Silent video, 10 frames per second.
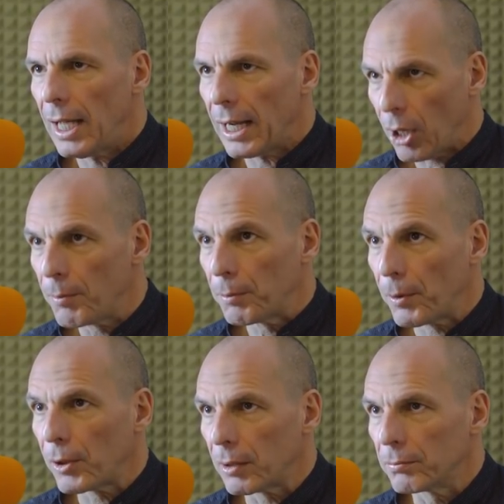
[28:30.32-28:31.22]
a common
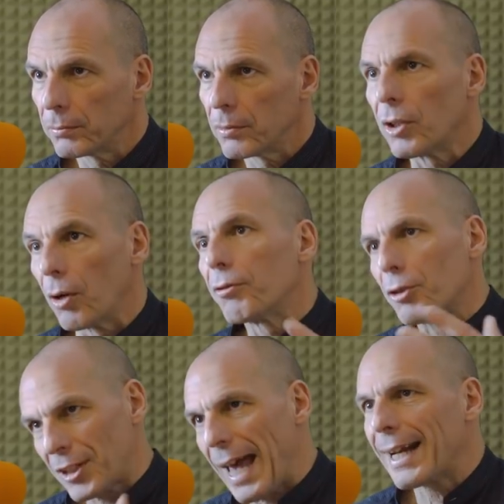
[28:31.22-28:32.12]
program, you know,
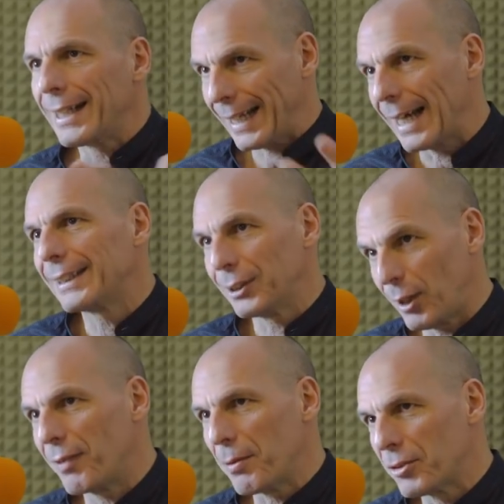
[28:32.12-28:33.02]
for Sarah and Katja
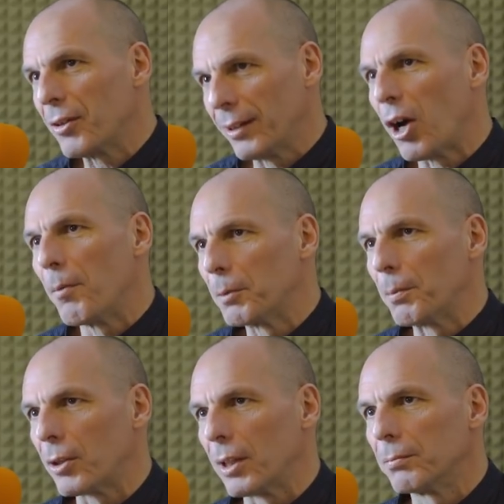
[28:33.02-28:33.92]
to have the common
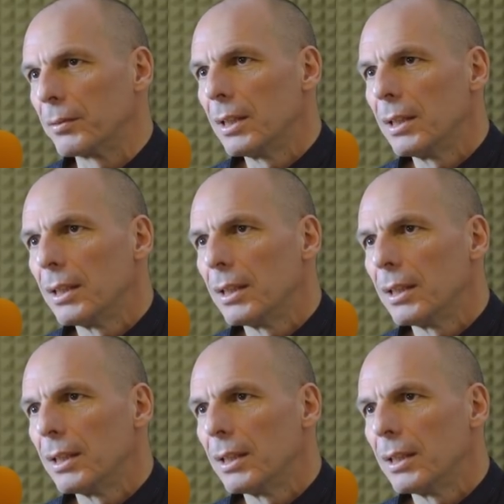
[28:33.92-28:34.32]
program,